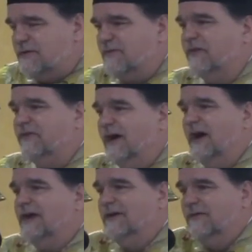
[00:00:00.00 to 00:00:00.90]
of this
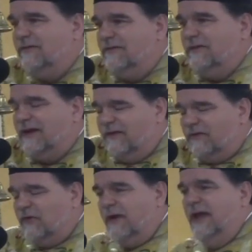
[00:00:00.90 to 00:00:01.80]
darkness, against
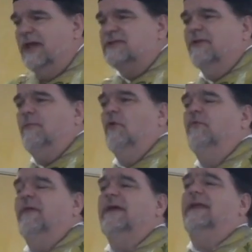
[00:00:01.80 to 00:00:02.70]
the greatest of
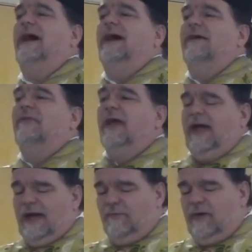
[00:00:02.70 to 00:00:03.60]
most wicked lives,
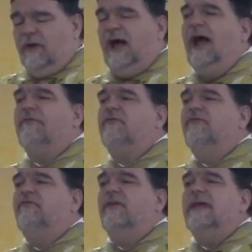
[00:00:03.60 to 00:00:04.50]
and we will have to
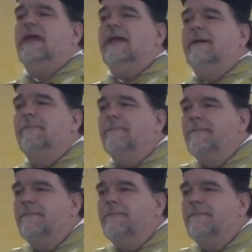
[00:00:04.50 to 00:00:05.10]
flee.